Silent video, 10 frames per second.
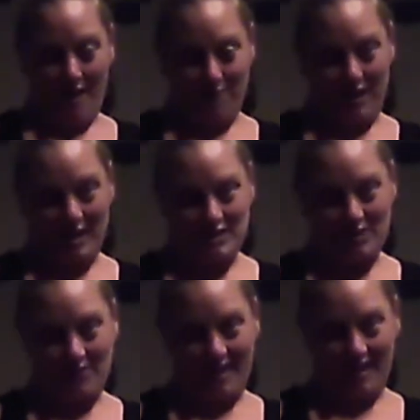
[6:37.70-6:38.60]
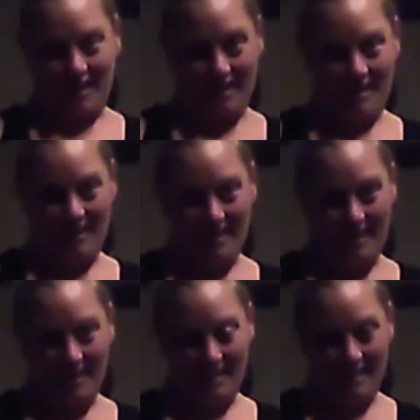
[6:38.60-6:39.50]
every inch of it.
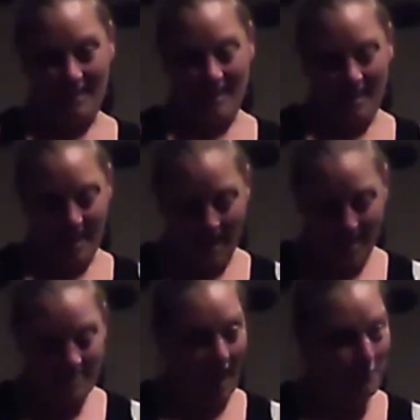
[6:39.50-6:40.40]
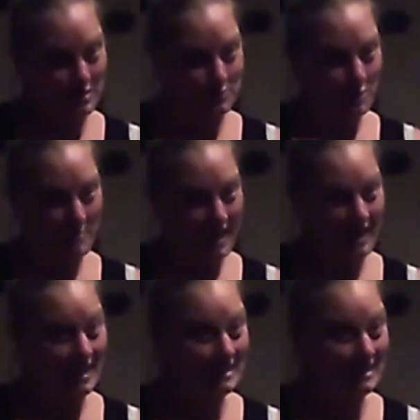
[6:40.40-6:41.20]
And that was one of my